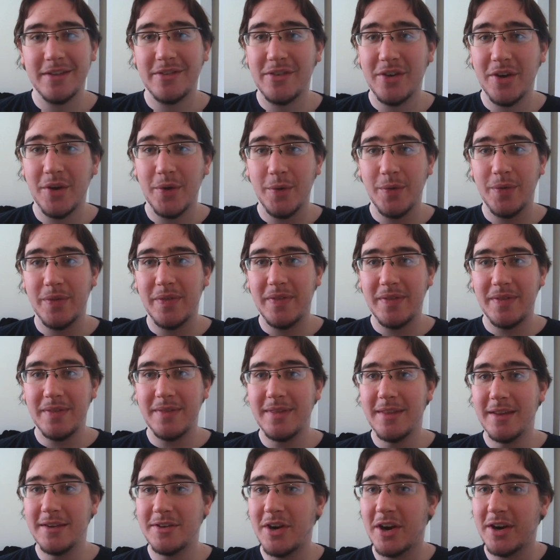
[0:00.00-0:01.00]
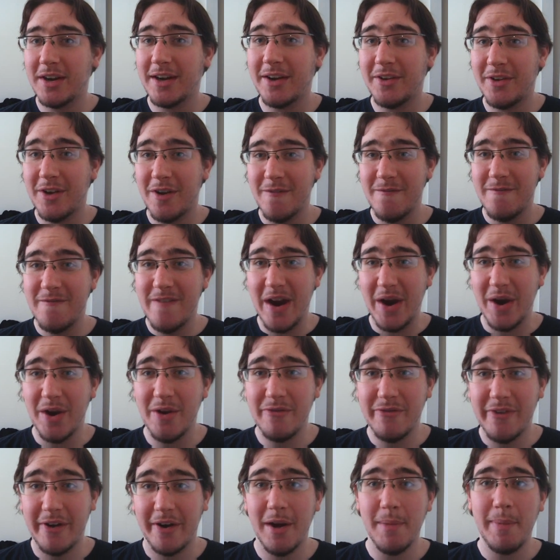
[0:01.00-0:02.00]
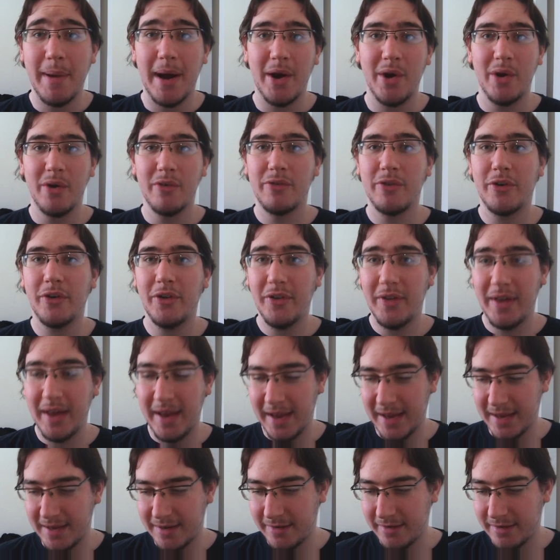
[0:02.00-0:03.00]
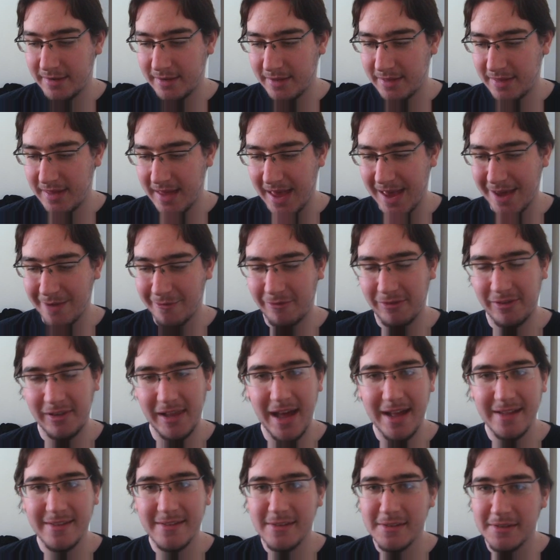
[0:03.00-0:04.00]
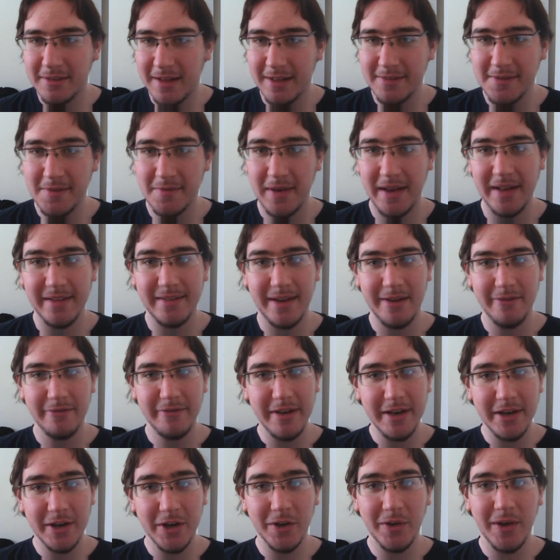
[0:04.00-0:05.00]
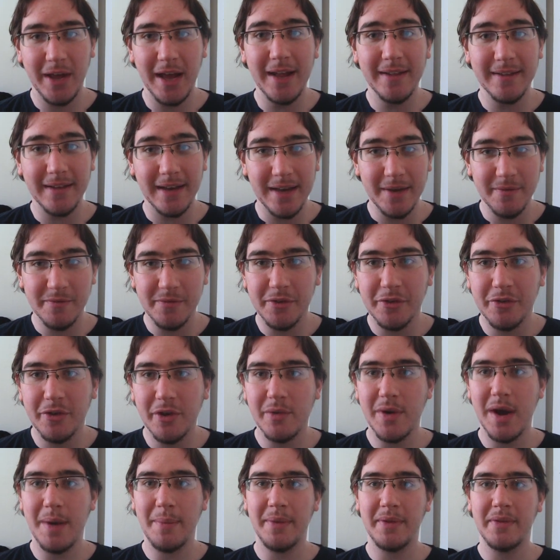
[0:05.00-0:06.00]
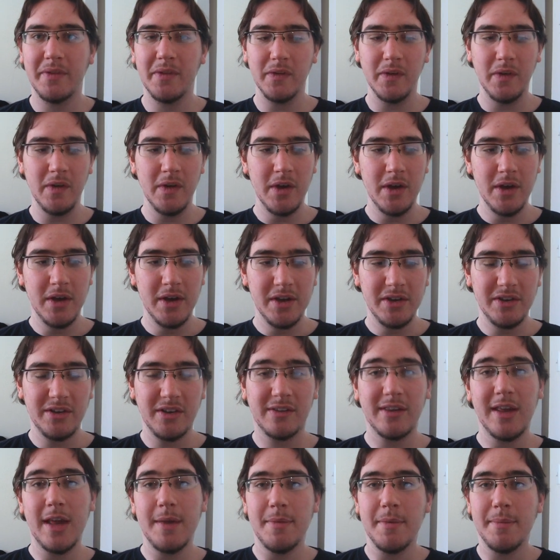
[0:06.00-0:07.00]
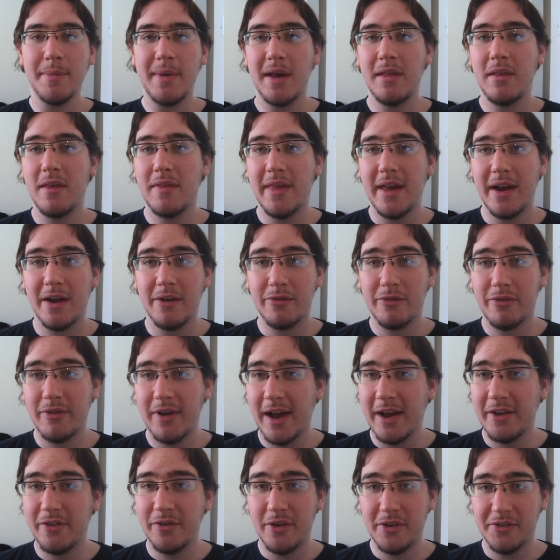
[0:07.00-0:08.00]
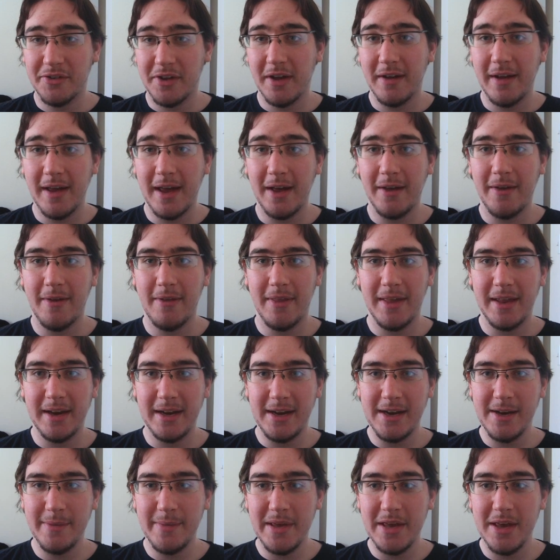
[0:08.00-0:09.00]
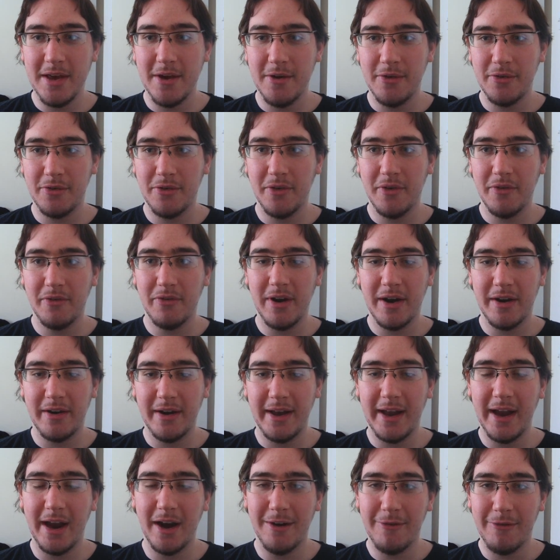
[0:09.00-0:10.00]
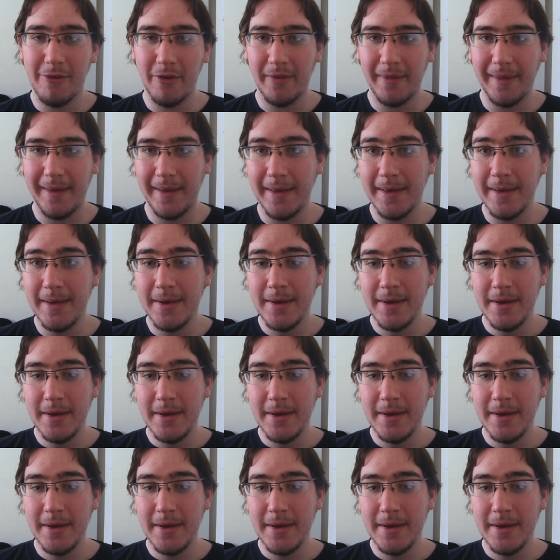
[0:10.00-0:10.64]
So the Dark Eldar are very, very powerful, and they have lots and lots of anti-vehicle, anti-infantry weapons. Just keep in mind that they are fragile as all hell, and they need to be used very carefully.